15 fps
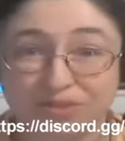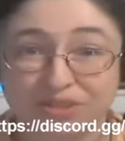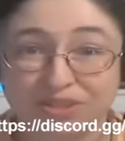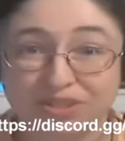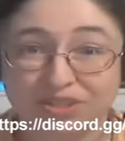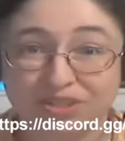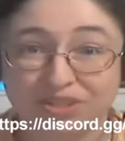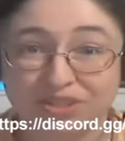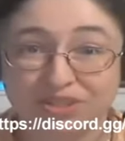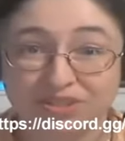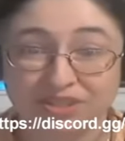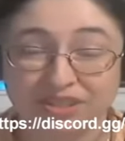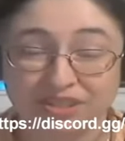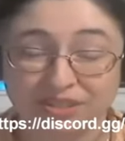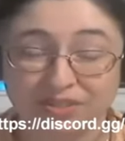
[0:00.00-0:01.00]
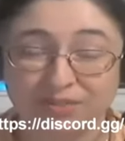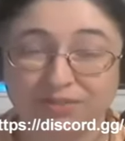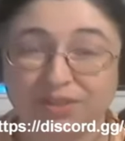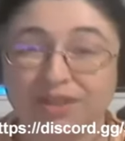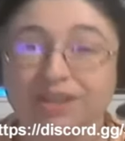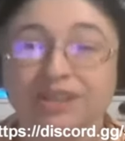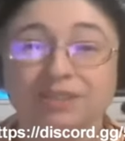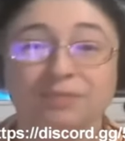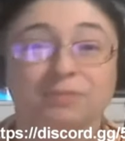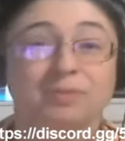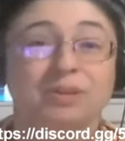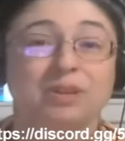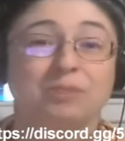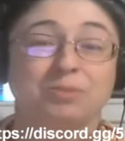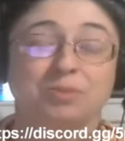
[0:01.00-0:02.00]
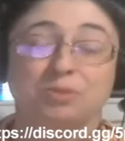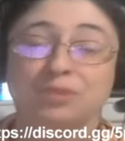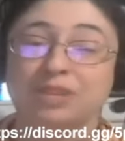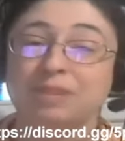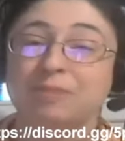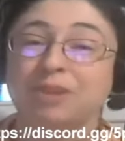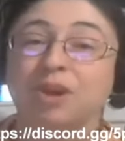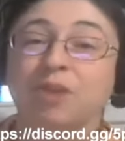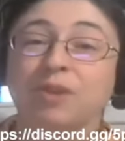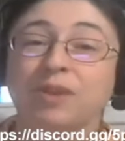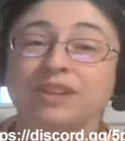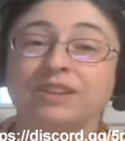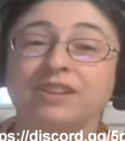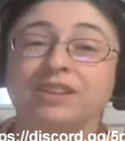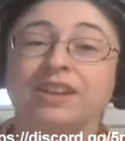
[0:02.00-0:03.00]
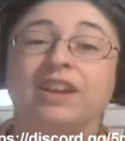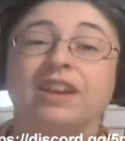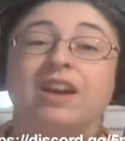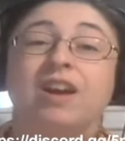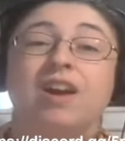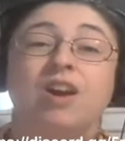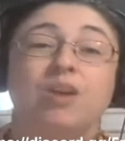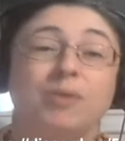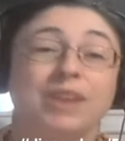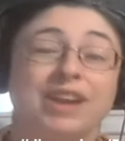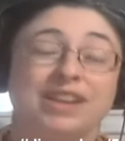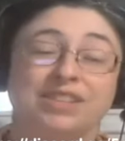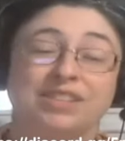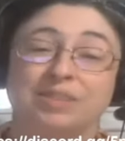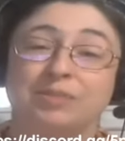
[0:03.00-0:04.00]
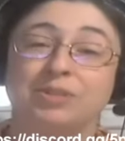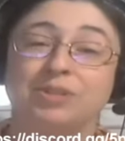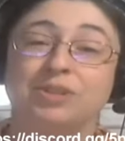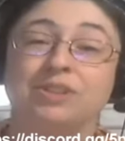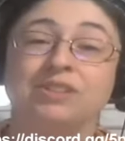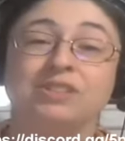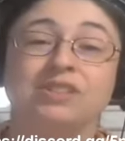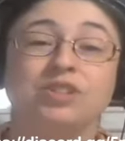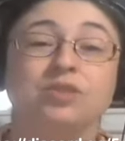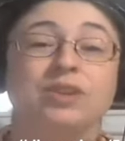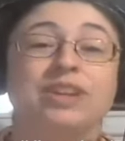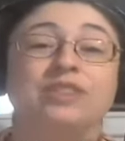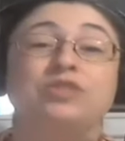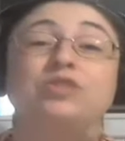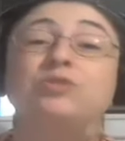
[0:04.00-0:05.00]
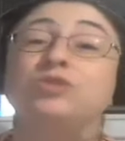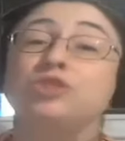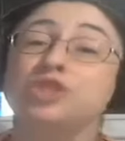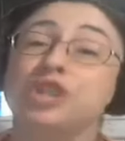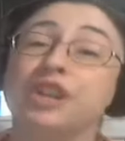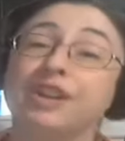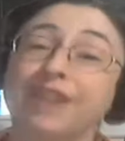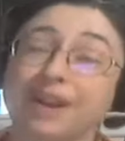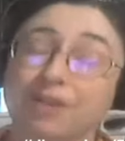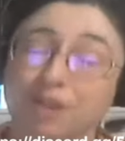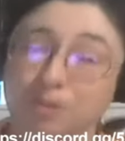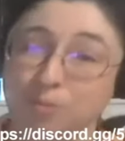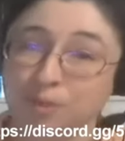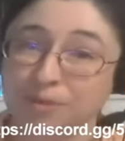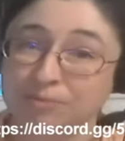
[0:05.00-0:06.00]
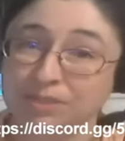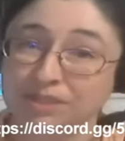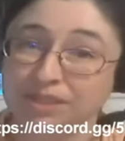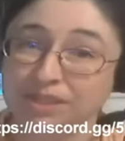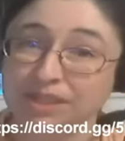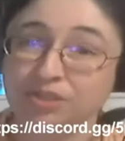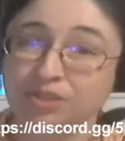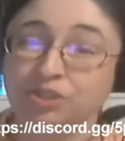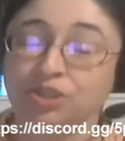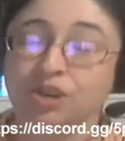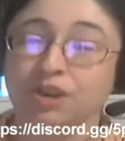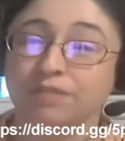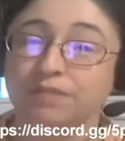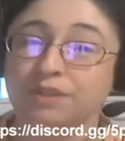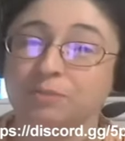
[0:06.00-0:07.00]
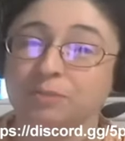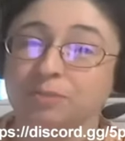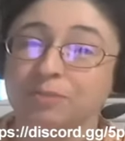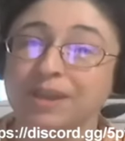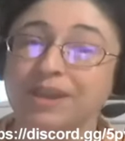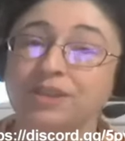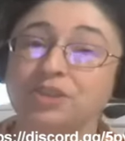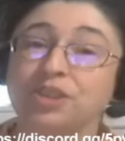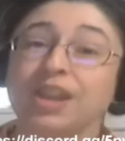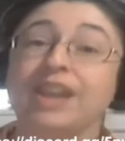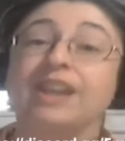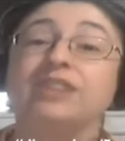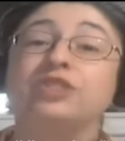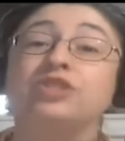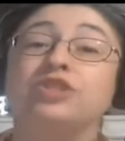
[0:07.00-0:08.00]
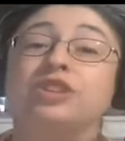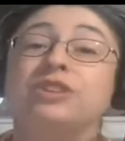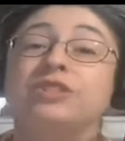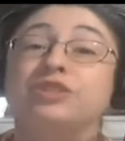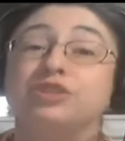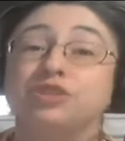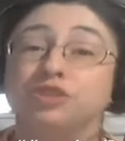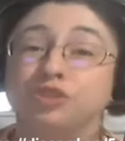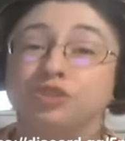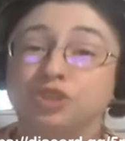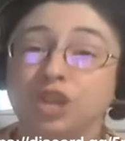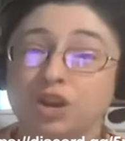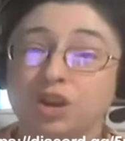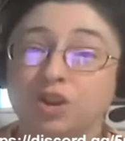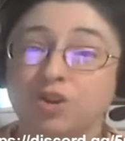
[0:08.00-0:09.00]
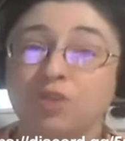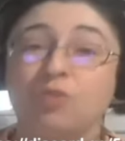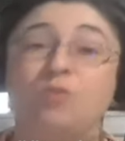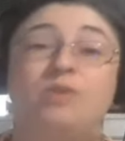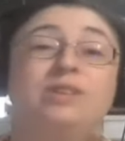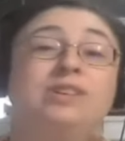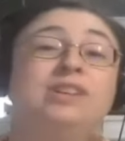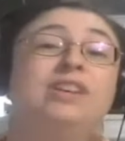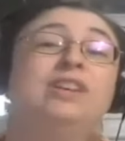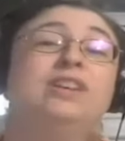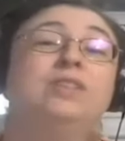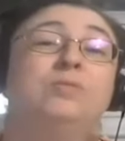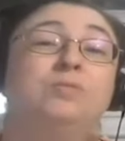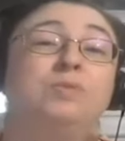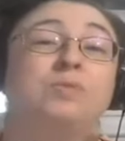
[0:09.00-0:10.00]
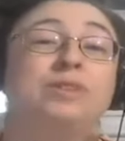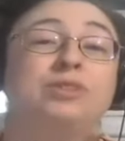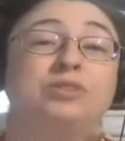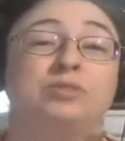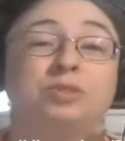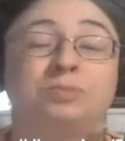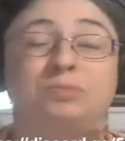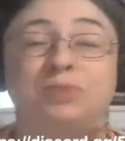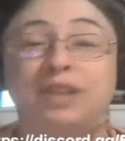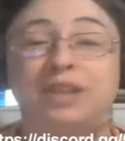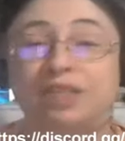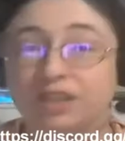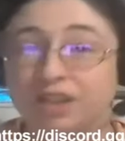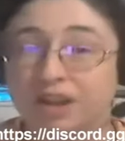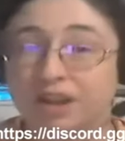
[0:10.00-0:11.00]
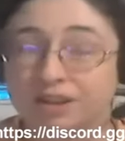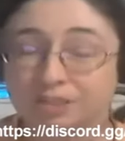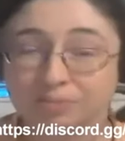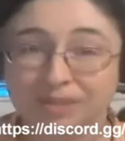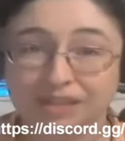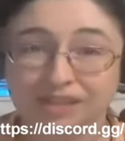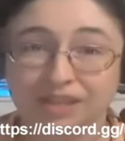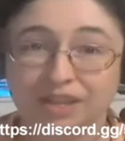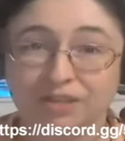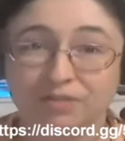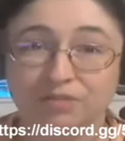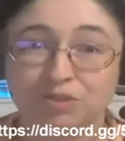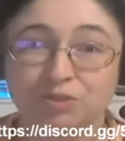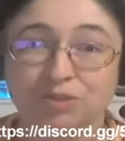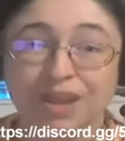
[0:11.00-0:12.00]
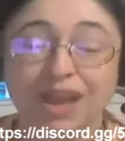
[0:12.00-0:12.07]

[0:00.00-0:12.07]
for six years thus far. We hope to keep going. All we ask in return is that you guys do share our website, share our Facebook page, and share the show. We want to spread the cosplay love to